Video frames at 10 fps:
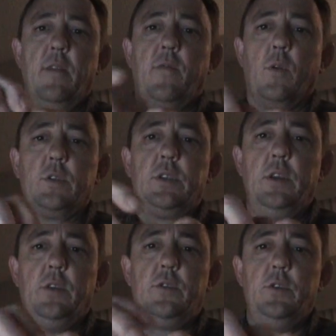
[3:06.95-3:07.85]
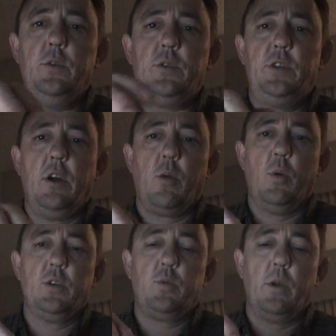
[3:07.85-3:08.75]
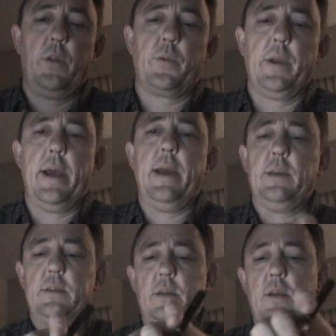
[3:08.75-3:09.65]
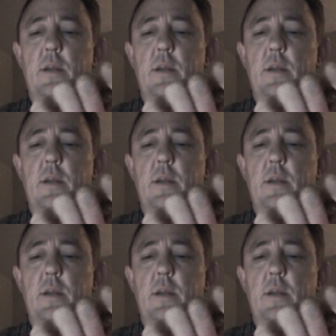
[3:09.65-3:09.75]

for two CR123a's.